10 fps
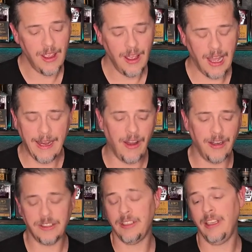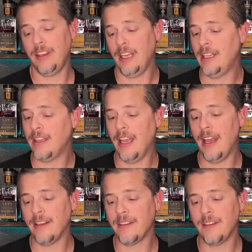I honestly think
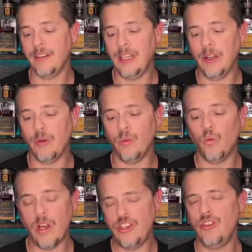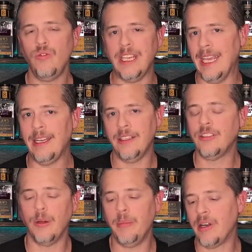that, you know, once you get
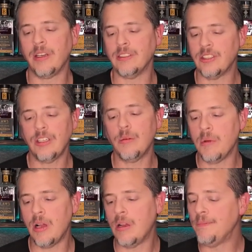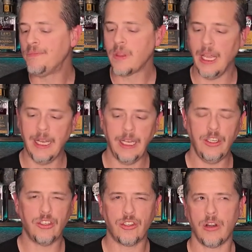into American single malt and then you
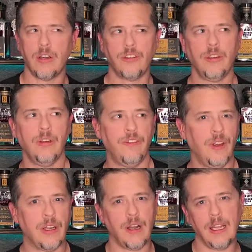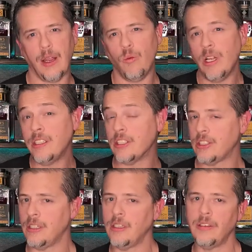start to figure out like what
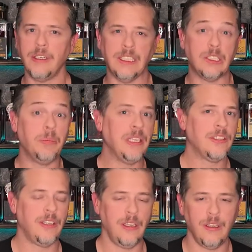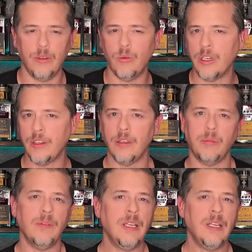distillery speaks to you, what are the